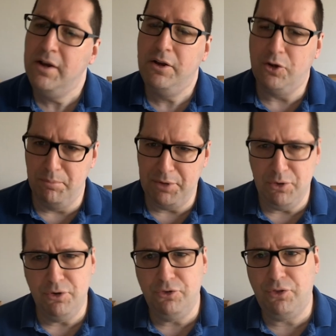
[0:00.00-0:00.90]

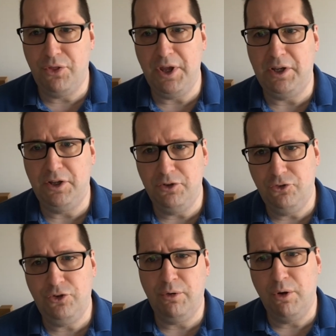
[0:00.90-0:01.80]
"Computers think in
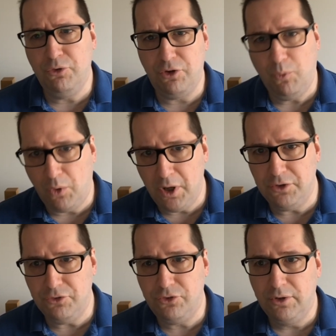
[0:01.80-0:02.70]
zeros and
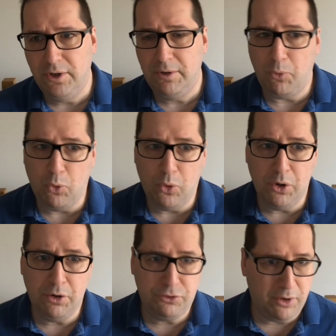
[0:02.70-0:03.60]
ones,"
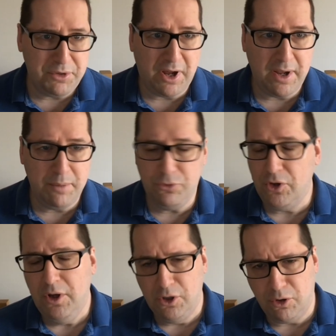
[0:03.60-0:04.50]
or sometimes,
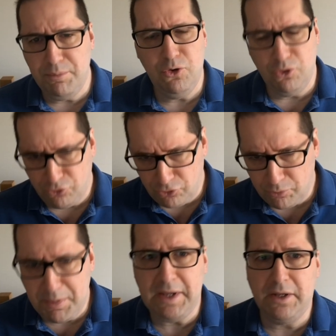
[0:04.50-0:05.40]
"Computers
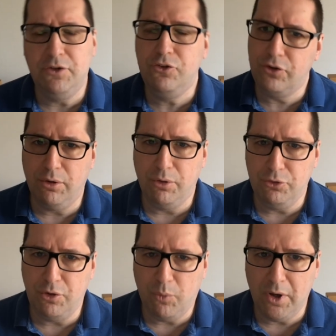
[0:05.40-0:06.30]
speak in zeros
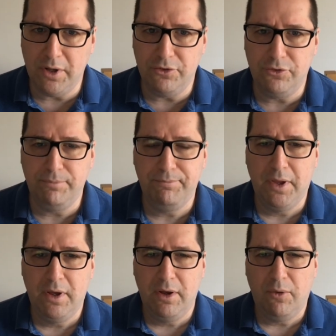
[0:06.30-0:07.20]
and ones."
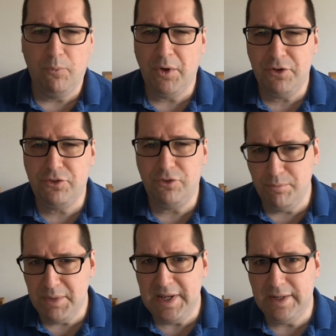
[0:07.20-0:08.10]
What does this
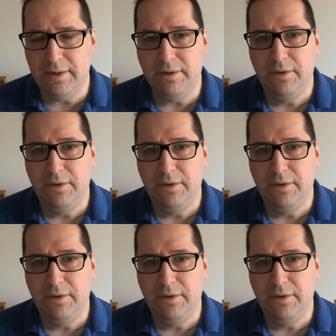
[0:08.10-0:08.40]
mean?